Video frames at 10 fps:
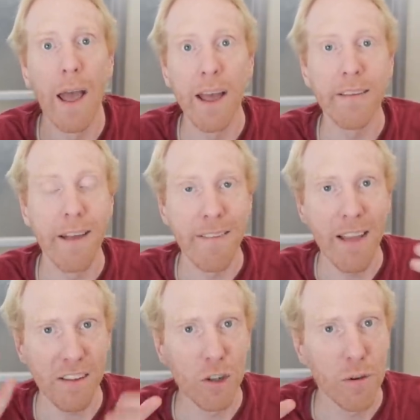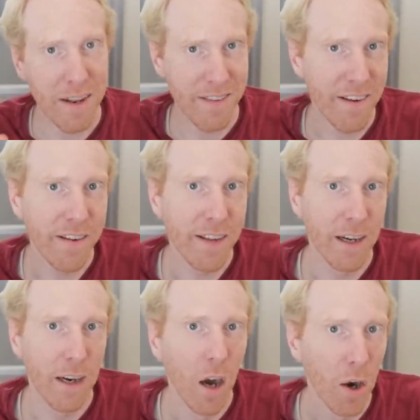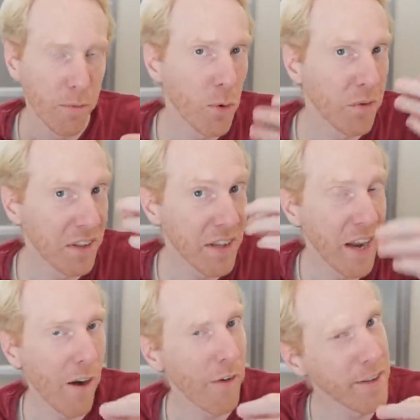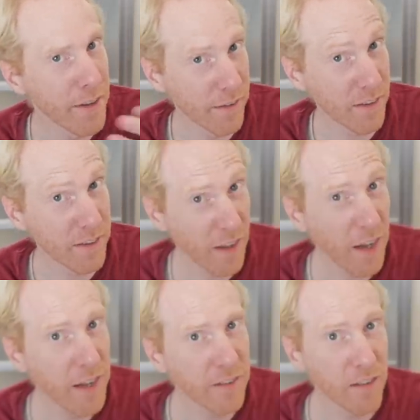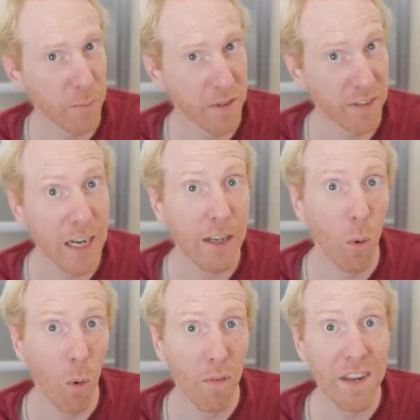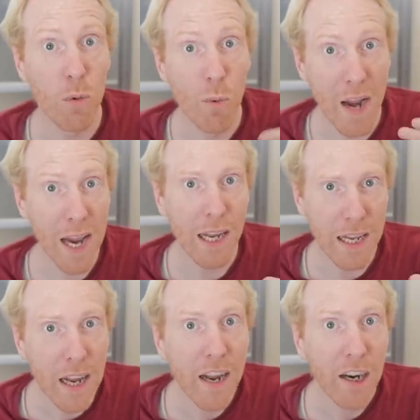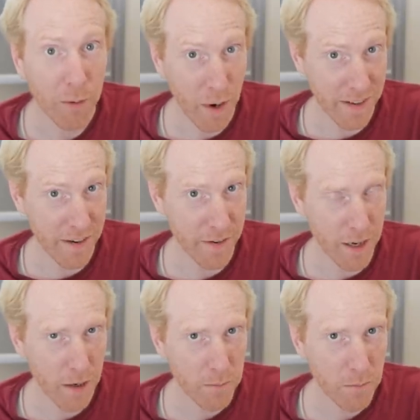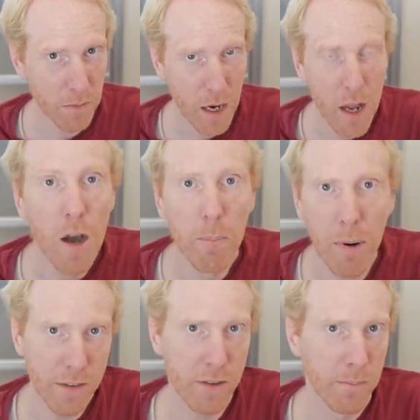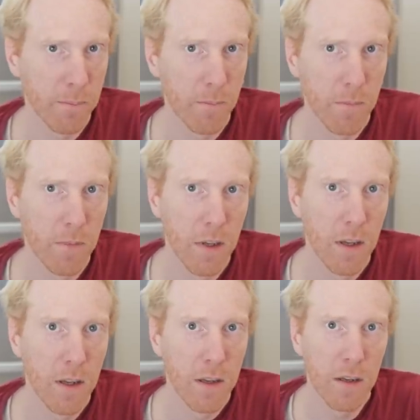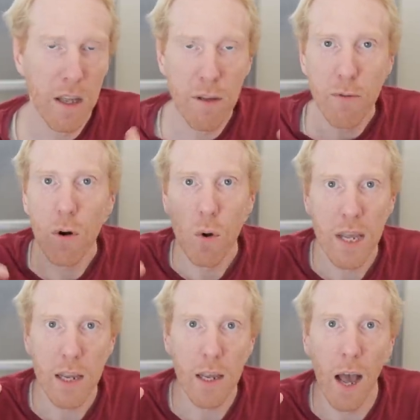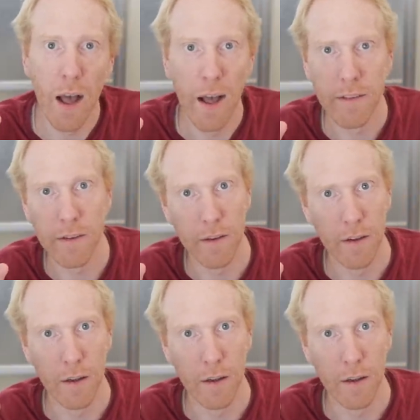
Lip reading: And that criteria of using the airy disk size is basically called the Rayleigh criteria. But if you're looking at